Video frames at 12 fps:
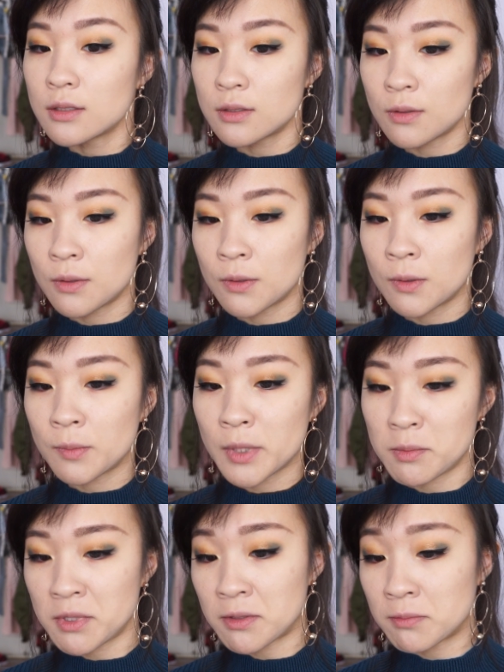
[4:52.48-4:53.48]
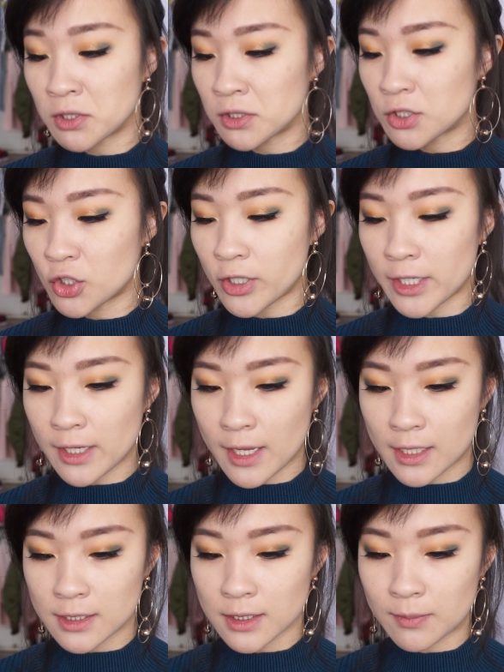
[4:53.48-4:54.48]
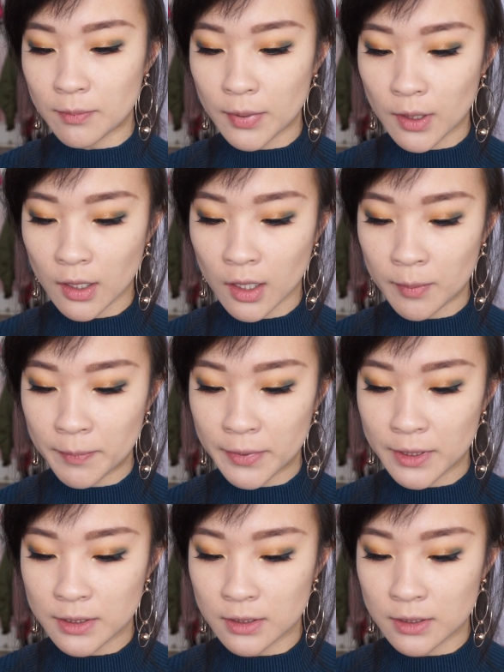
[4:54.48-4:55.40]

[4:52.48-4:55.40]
So maybe I'm going to try and add some Pop